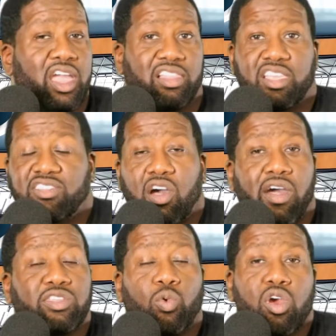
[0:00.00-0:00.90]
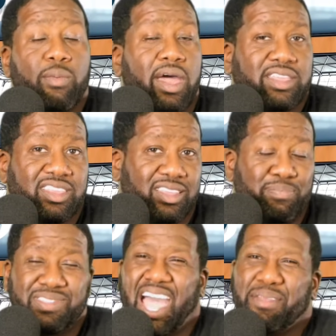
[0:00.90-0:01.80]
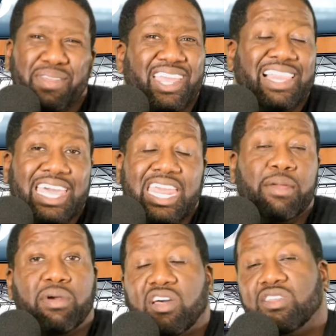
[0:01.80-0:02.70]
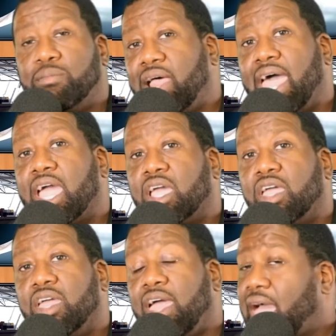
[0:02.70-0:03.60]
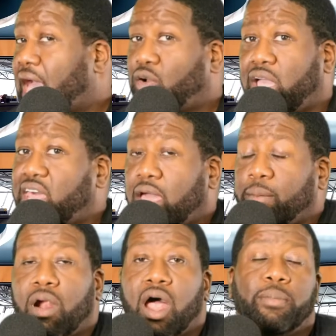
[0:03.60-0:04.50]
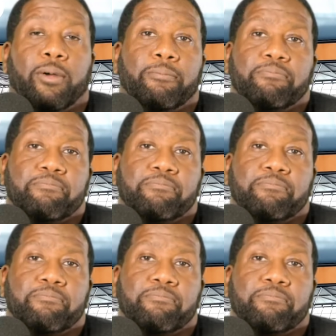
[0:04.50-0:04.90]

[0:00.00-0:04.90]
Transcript: at least I don't have to worry about not being let in because I'm black. I don't have that problem.